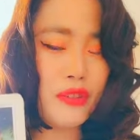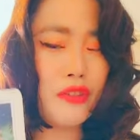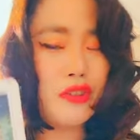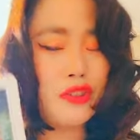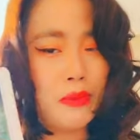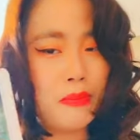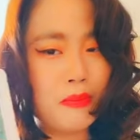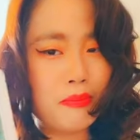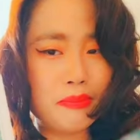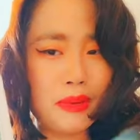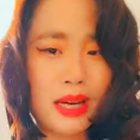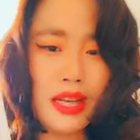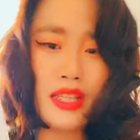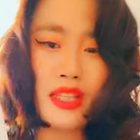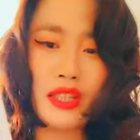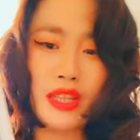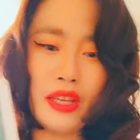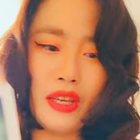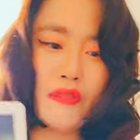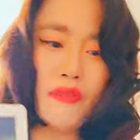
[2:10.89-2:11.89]
You know,
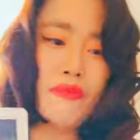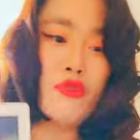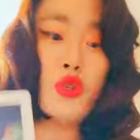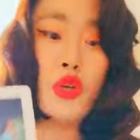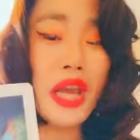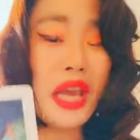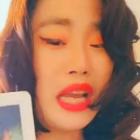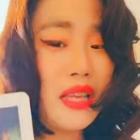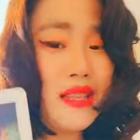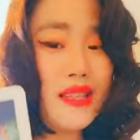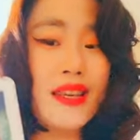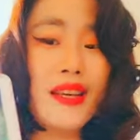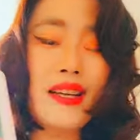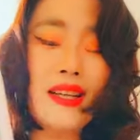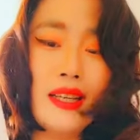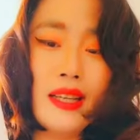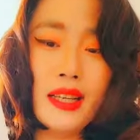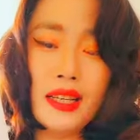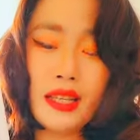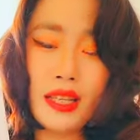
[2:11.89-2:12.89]
positive change
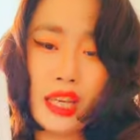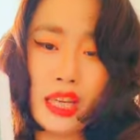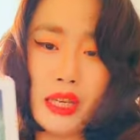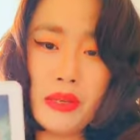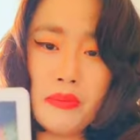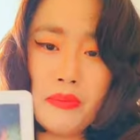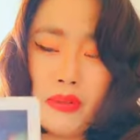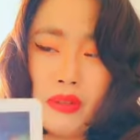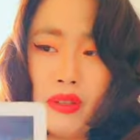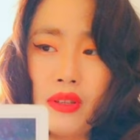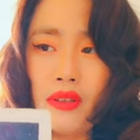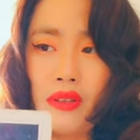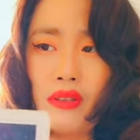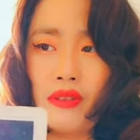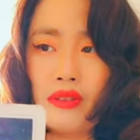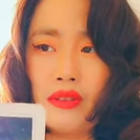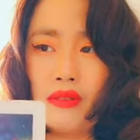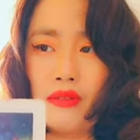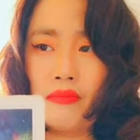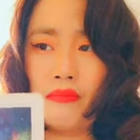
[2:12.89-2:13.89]

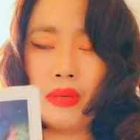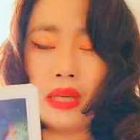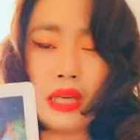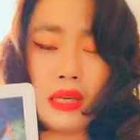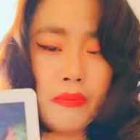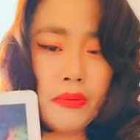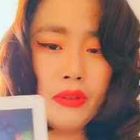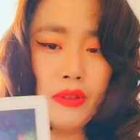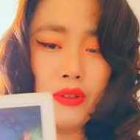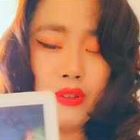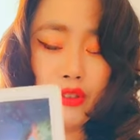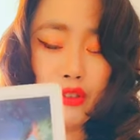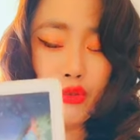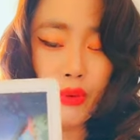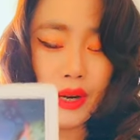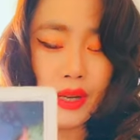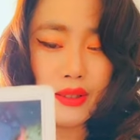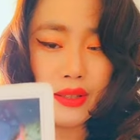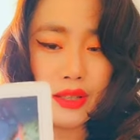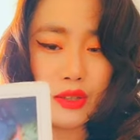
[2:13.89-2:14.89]
gives people
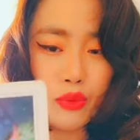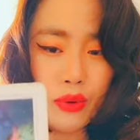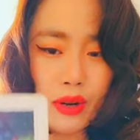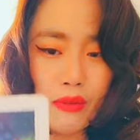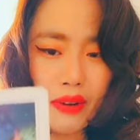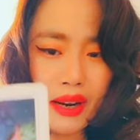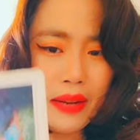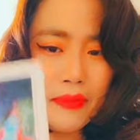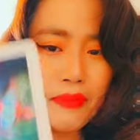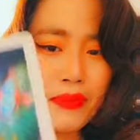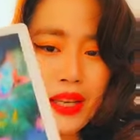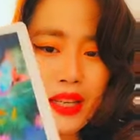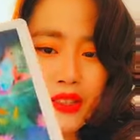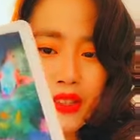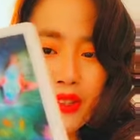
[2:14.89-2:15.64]
stress as well, right? So